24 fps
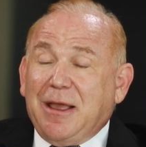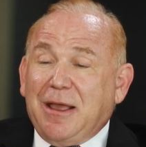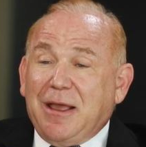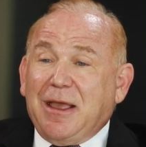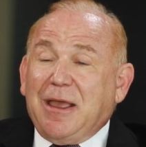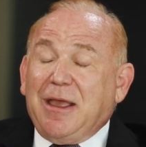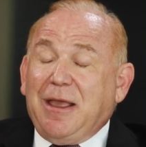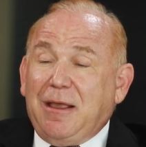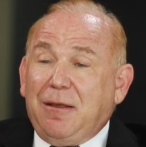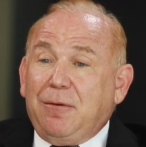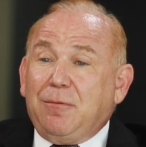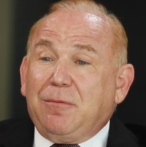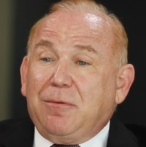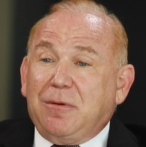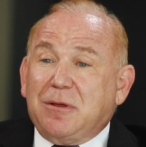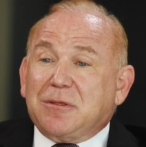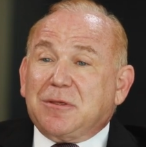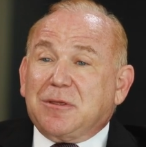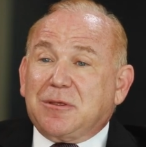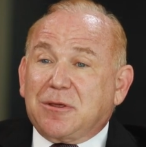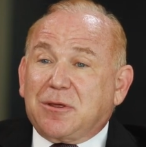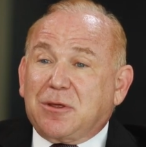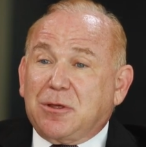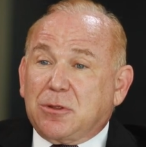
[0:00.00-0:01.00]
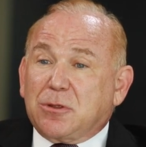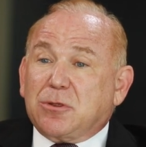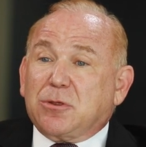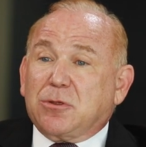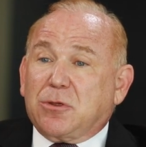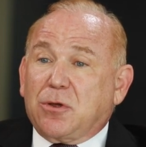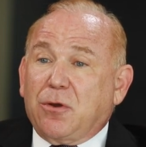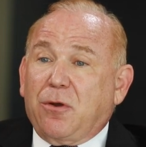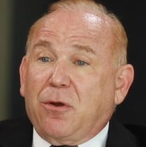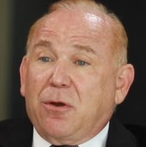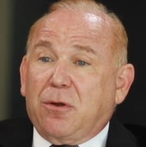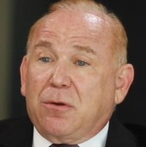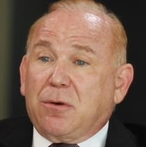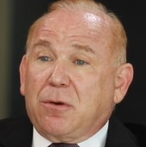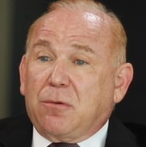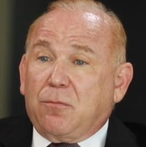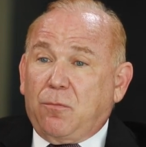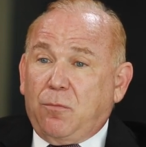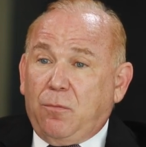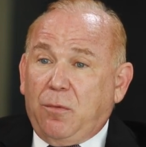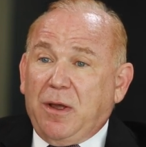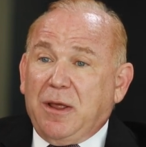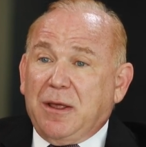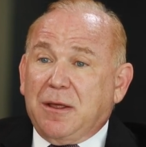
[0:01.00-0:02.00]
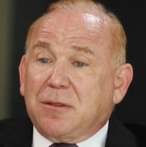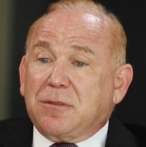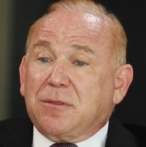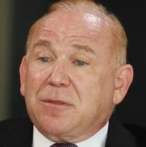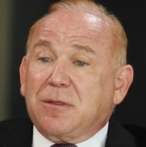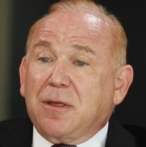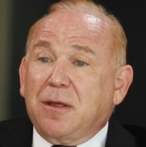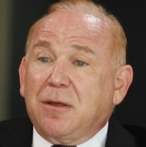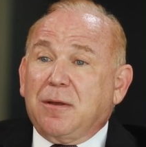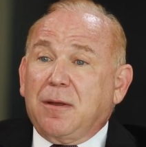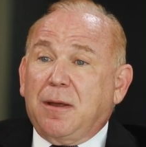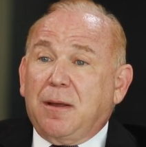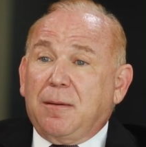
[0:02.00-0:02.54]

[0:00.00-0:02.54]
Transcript: He was concerned with